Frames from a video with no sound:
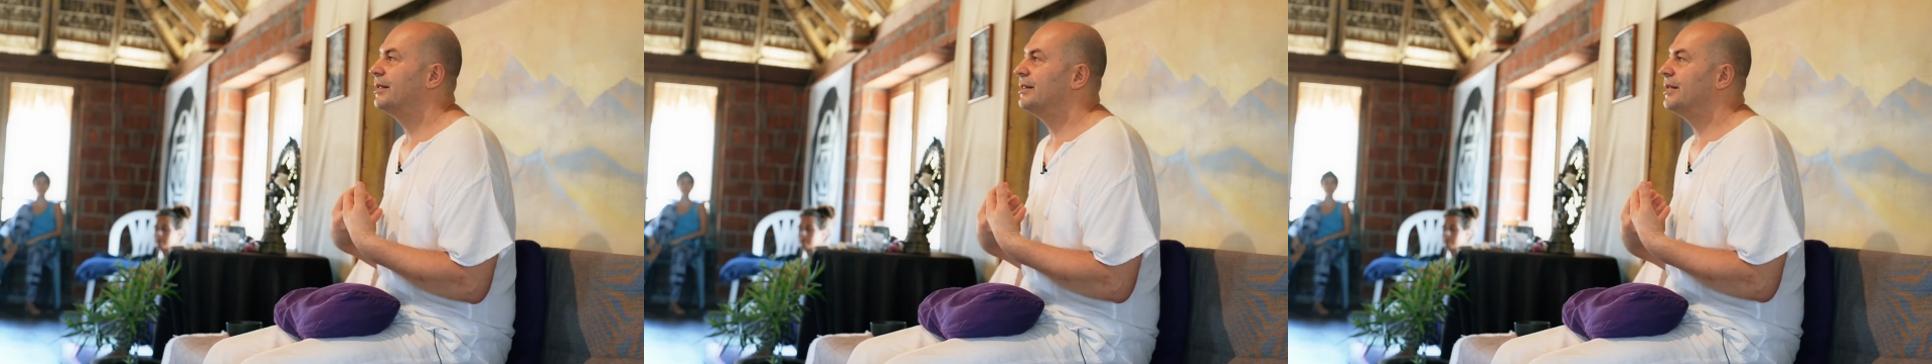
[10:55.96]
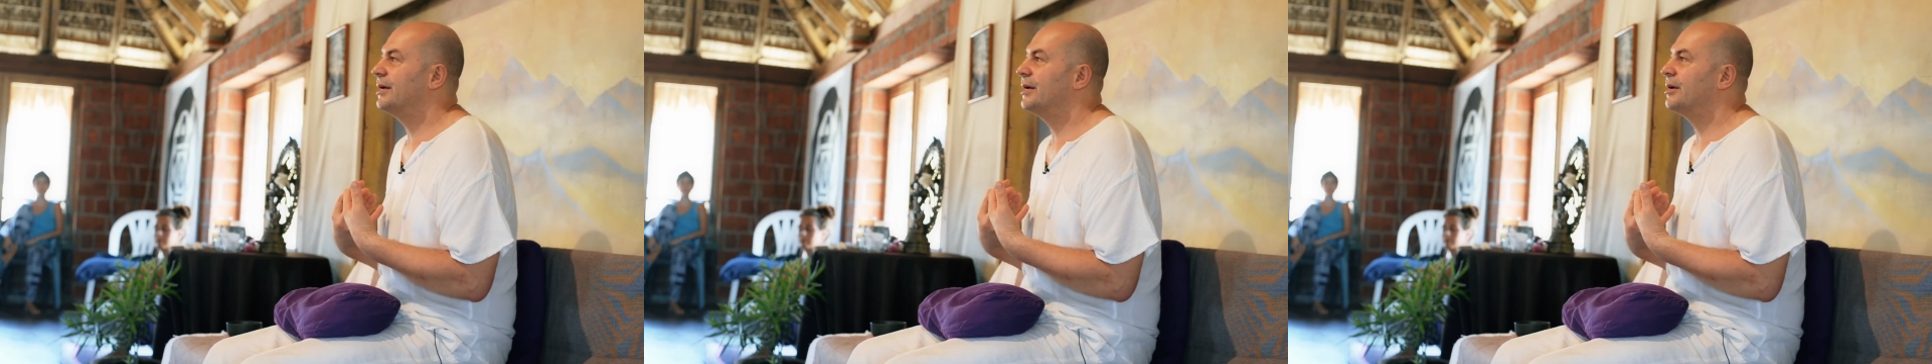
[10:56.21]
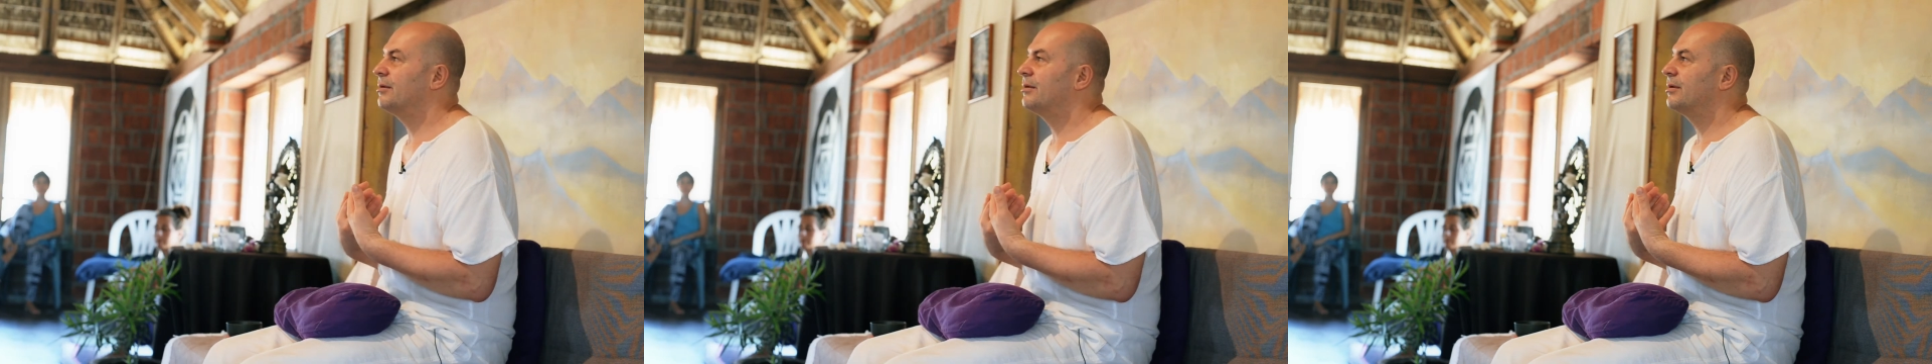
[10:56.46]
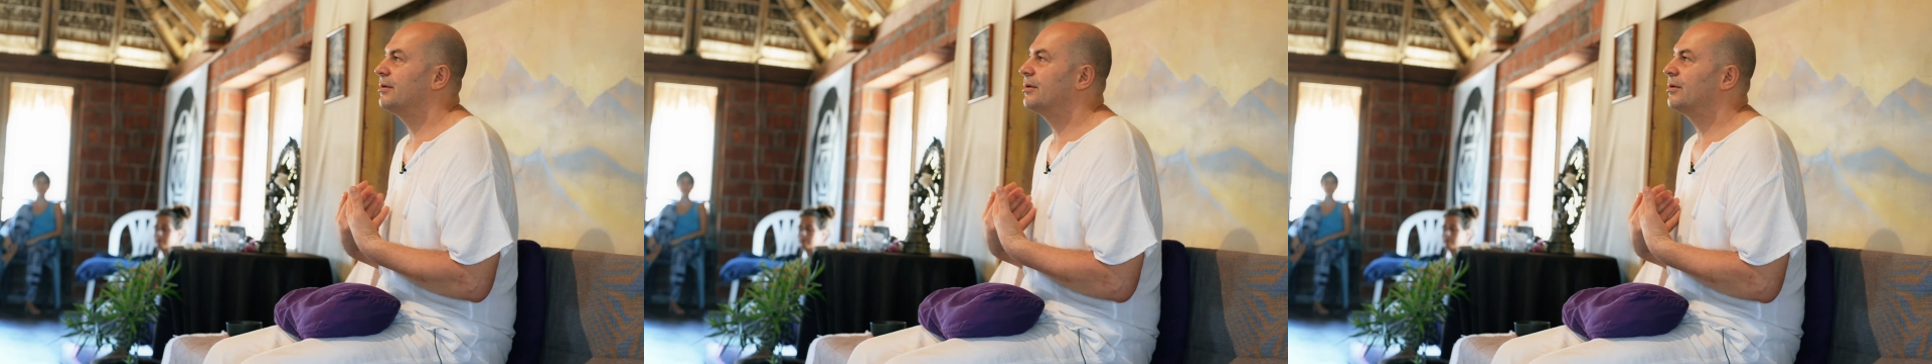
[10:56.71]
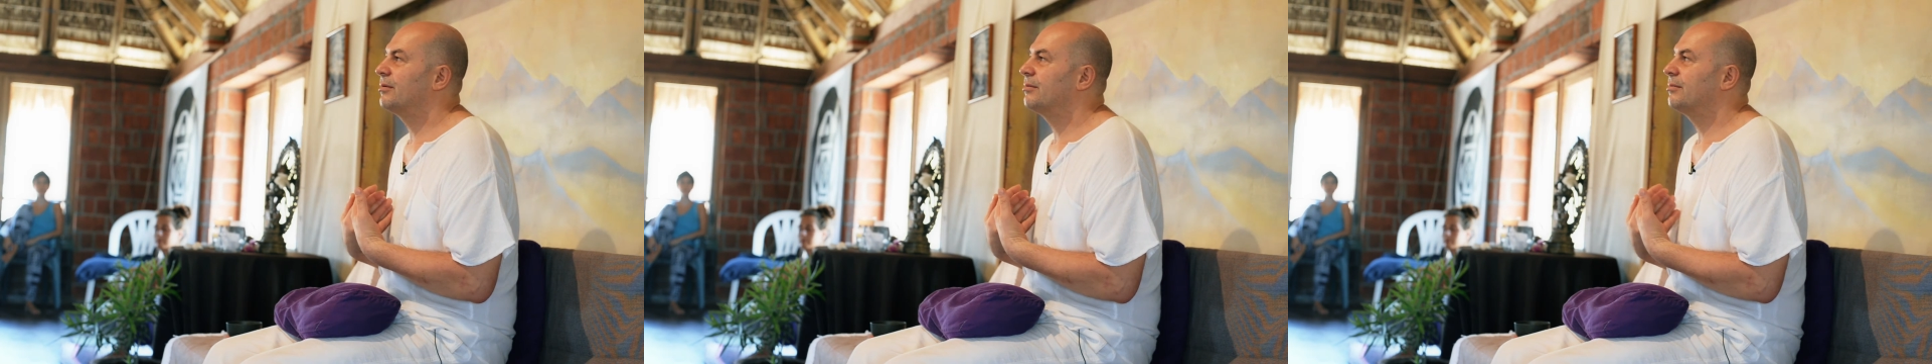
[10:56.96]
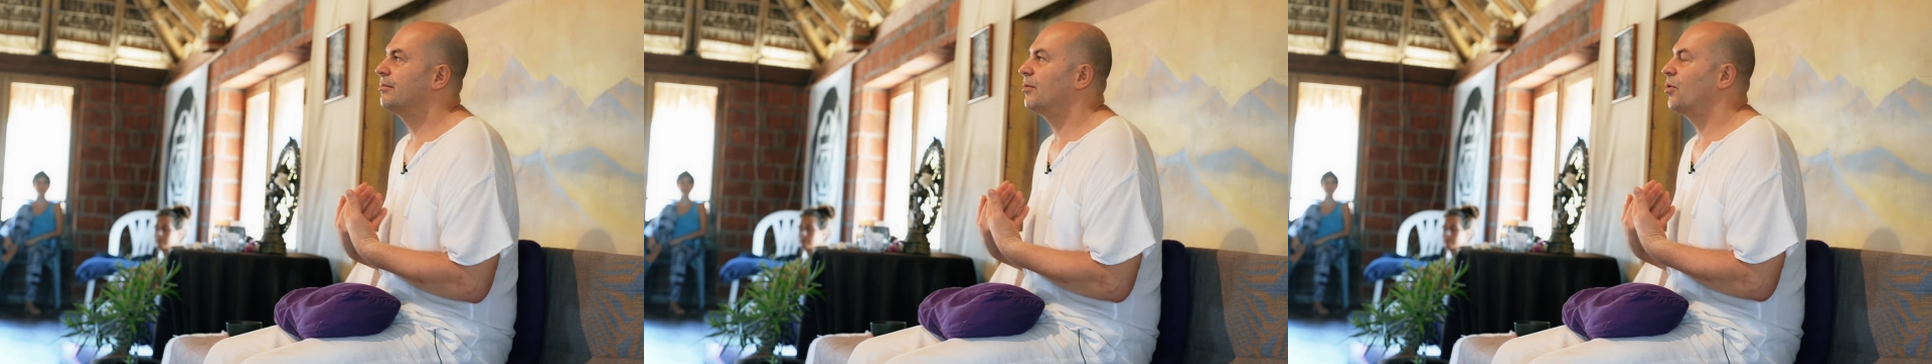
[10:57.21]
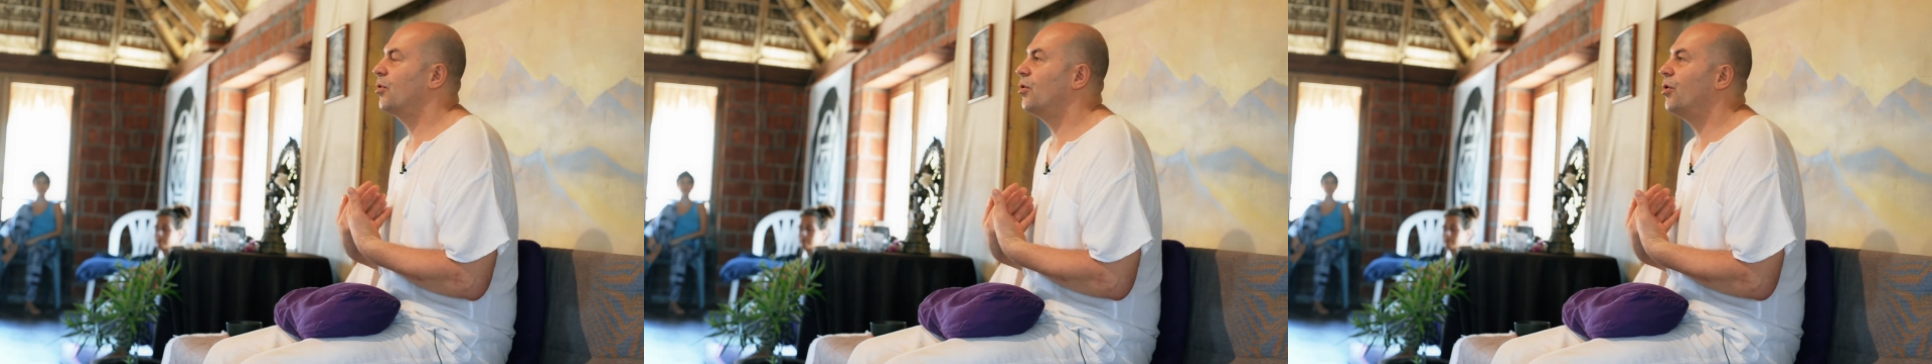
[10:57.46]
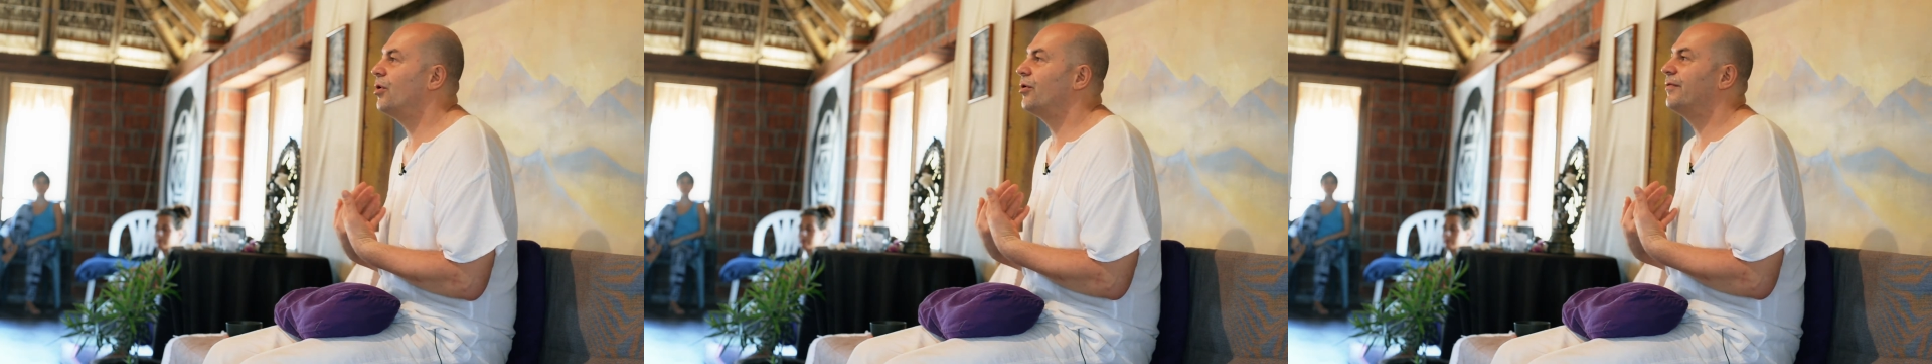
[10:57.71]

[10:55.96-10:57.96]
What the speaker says: the core